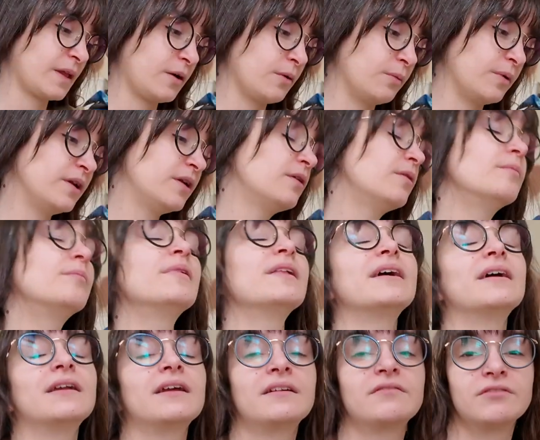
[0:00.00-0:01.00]
we don't
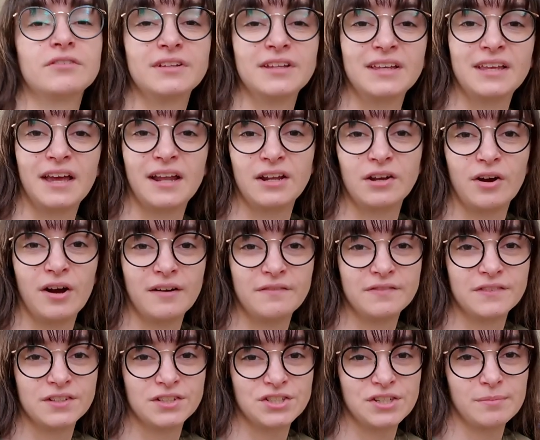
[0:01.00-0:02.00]
plan on really getting off
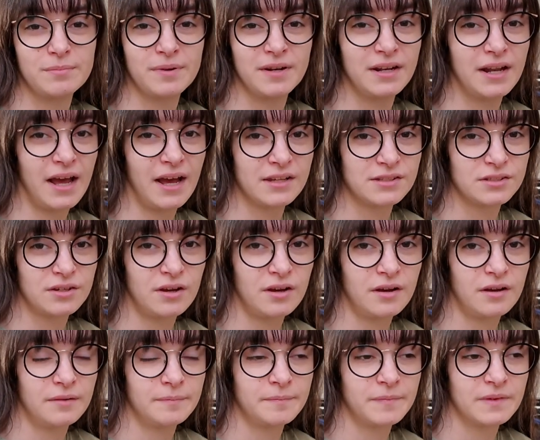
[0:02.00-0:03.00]
the ship in Nassau.